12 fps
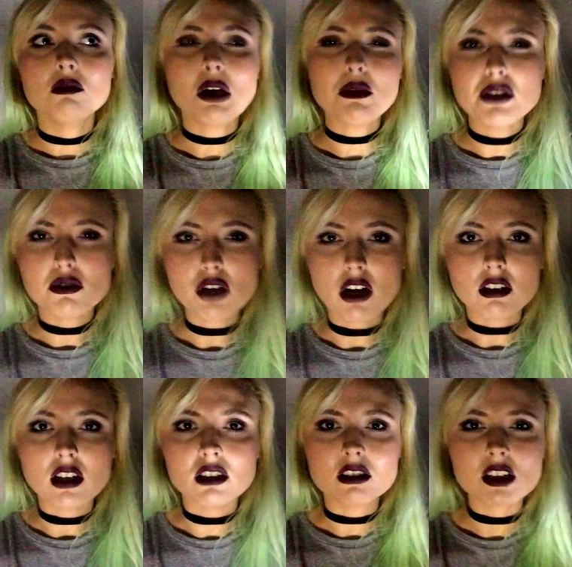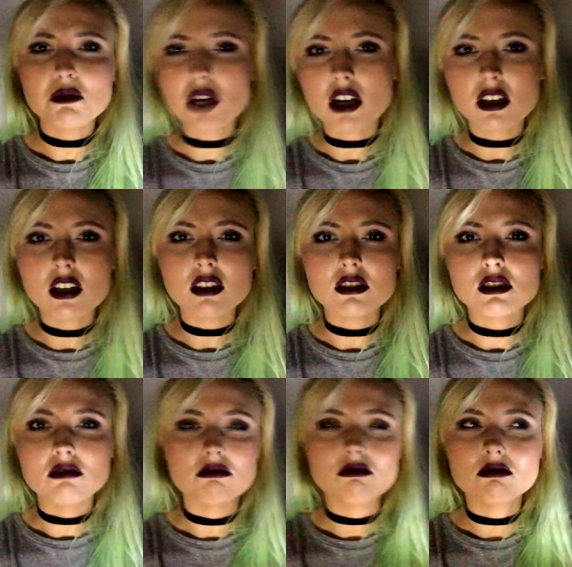Probably no talking. Some talking.
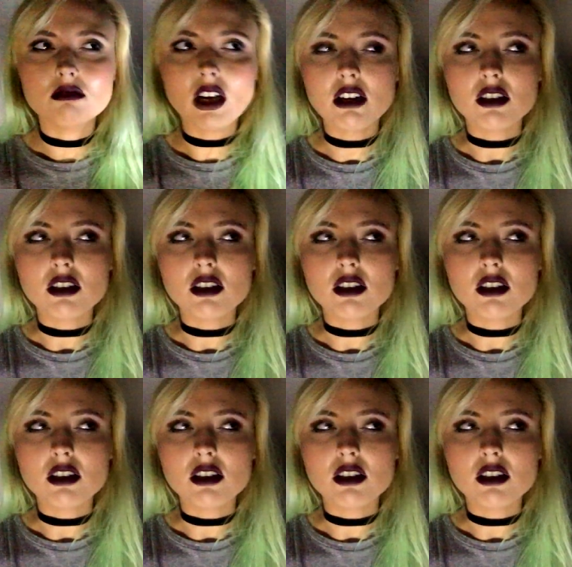I